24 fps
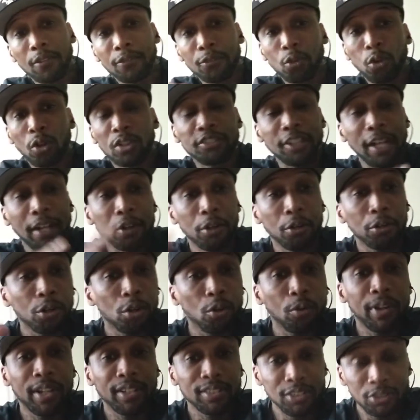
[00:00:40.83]
Of course, I don't
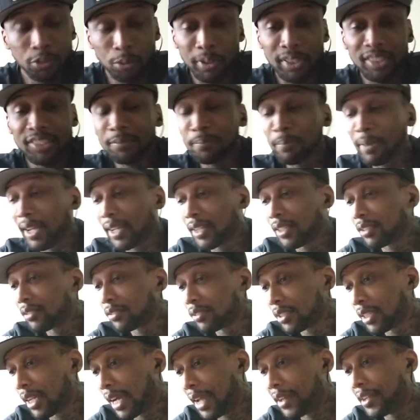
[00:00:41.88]
know what to
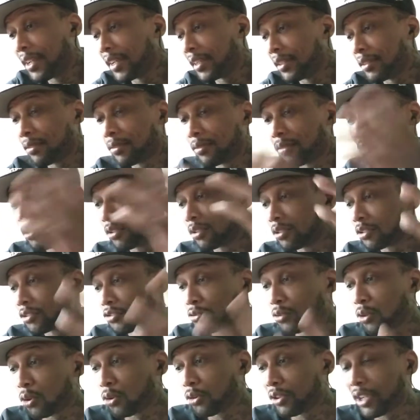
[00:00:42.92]
expect. I didn't
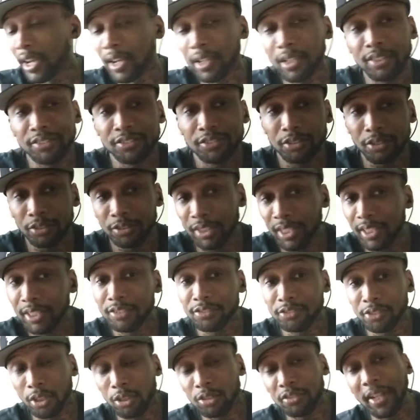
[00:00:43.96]
scroll down, listen to
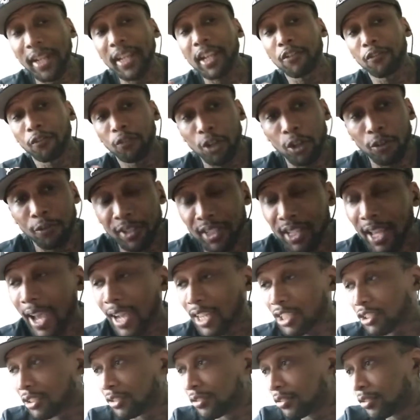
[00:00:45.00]
any songs. I give real
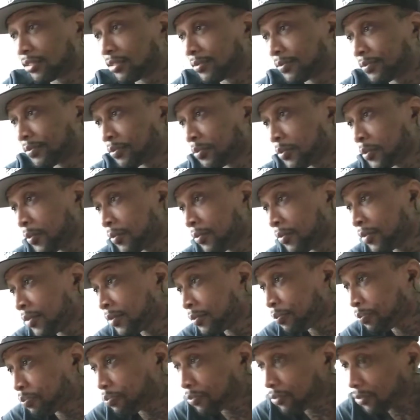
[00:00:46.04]
reactions.
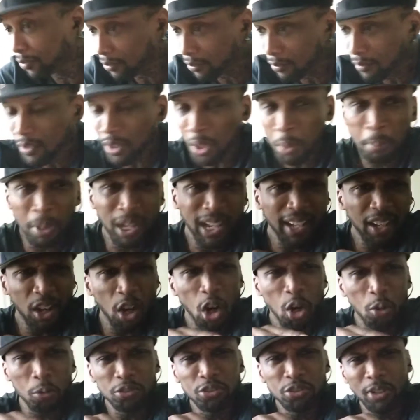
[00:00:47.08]
But like
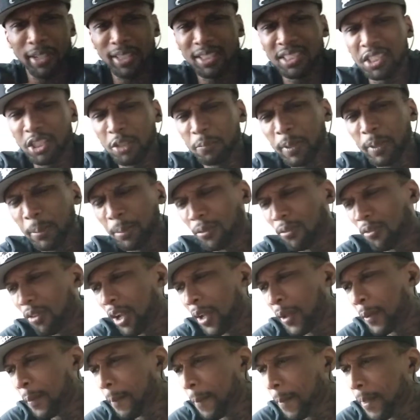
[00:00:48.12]
I always try to tell people,
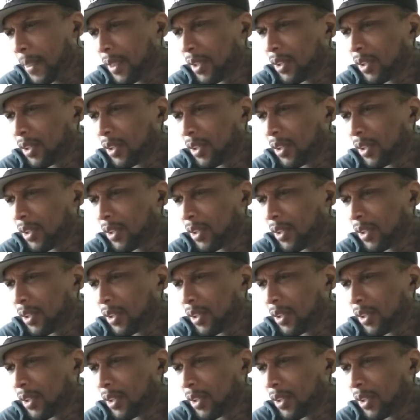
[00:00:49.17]
right?